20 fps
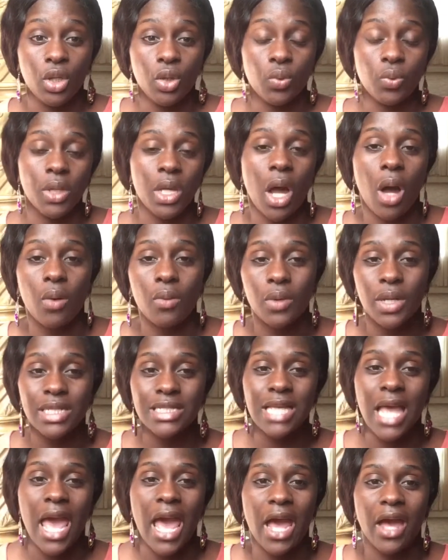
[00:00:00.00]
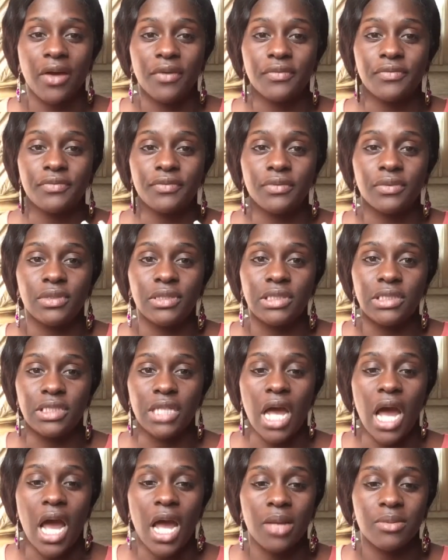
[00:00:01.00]
we always have
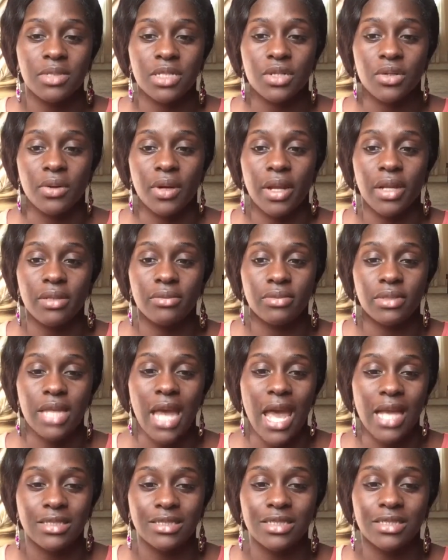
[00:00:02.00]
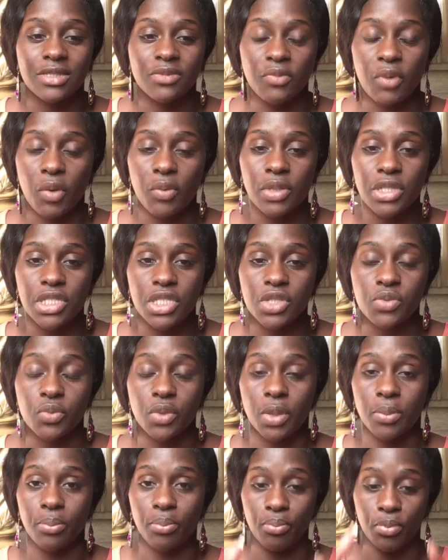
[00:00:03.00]
times during tax season where we just
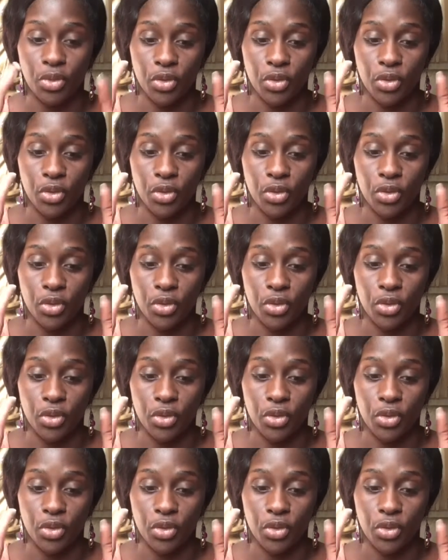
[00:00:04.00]
want to